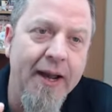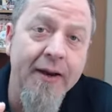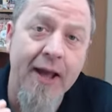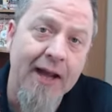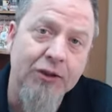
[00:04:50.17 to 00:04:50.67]

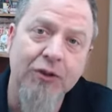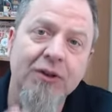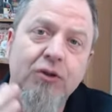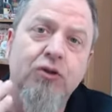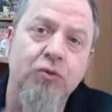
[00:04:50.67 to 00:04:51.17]
and actually
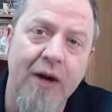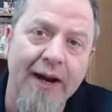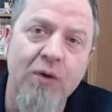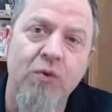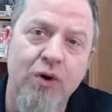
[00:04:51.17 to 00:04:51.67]
the
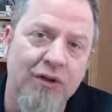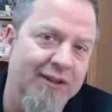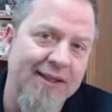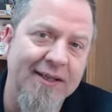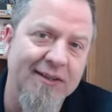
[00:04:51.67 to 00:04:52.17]
great work
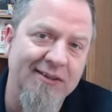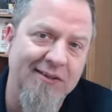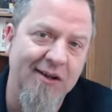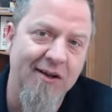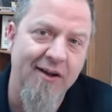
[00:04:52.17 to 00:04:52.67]
that he's
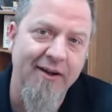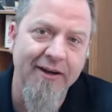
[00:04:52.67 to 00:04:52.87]
done